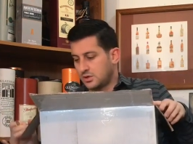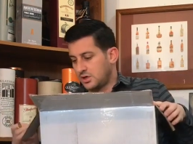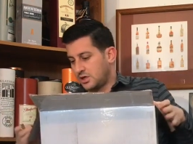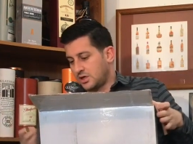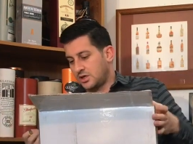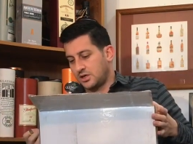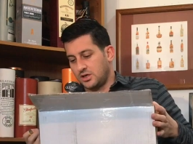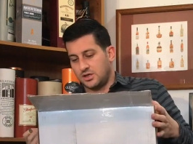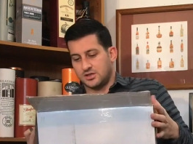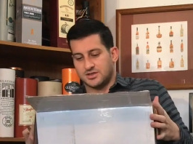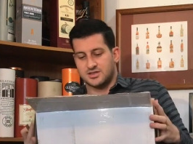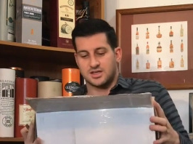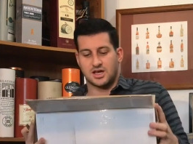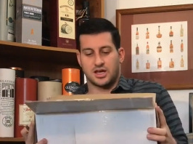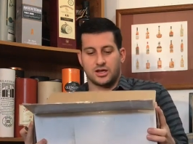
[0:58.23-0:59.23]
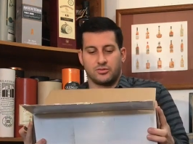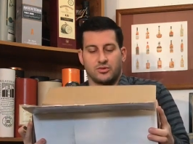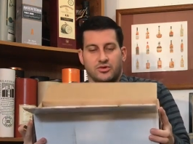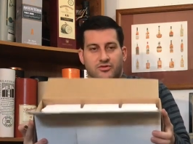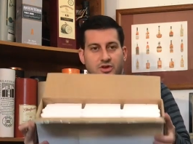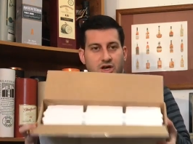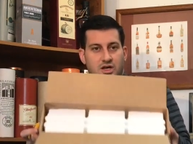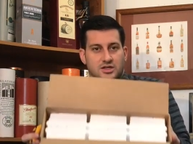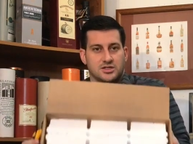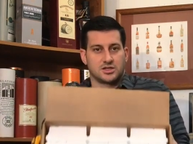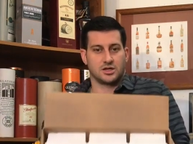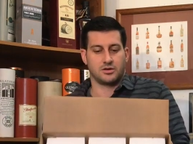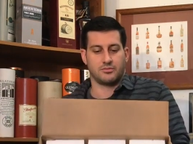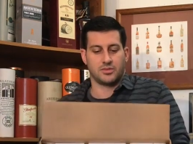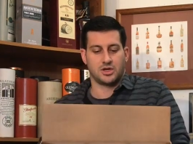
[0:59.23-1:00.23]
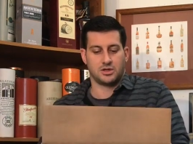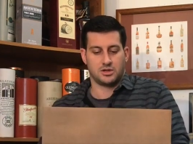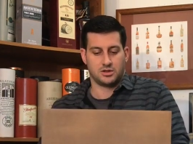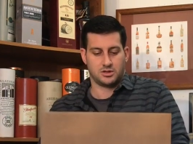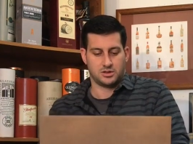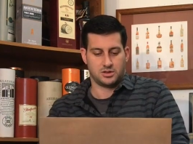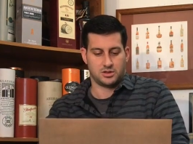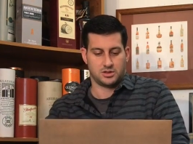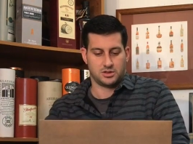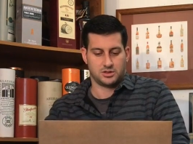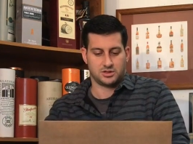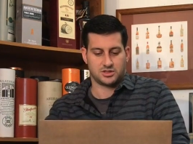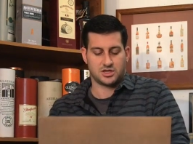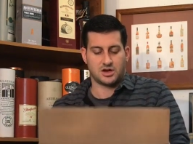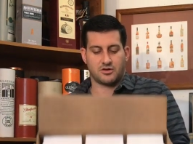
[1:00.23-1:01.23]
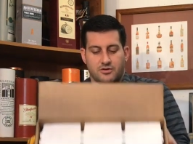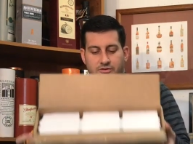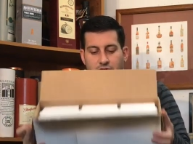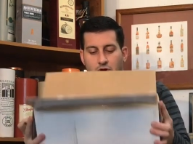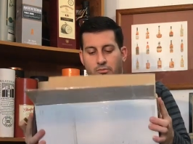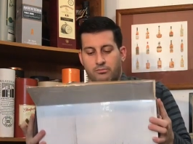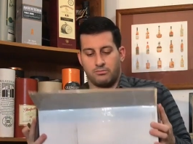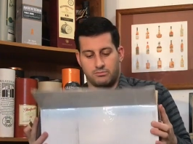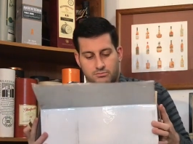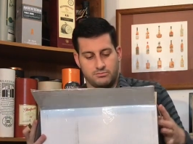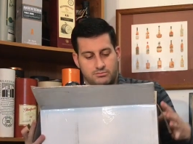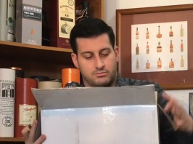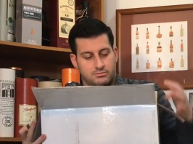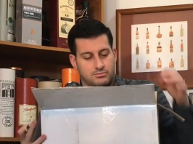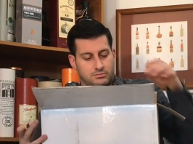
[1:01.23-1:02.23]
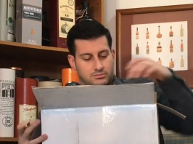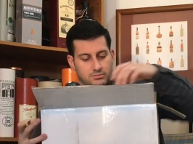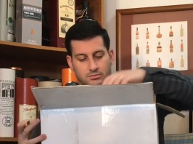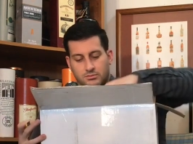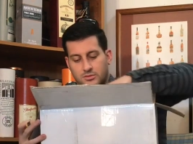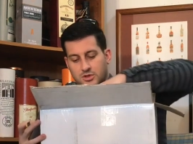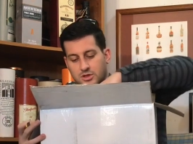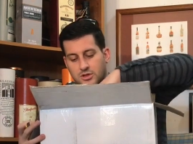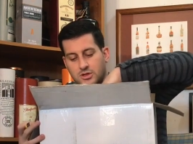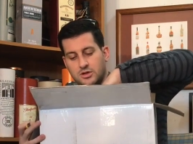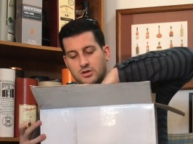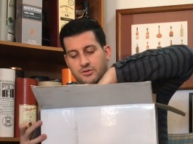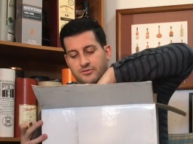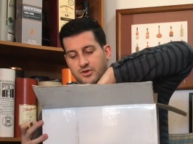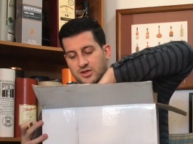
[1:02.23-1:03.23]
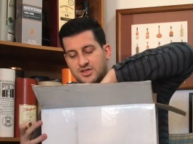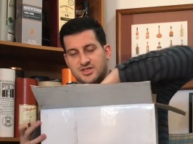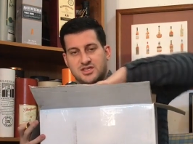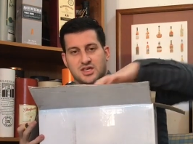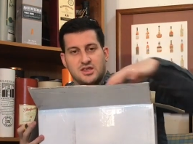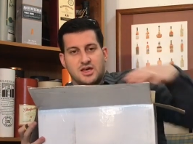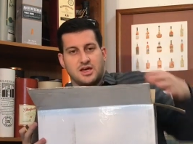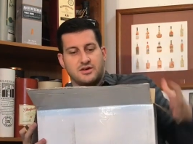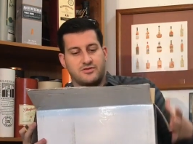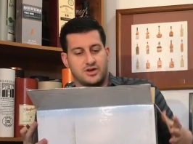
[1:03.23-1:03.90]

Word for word: Okay, inside we've got some styrofoam. I don't know if you could see that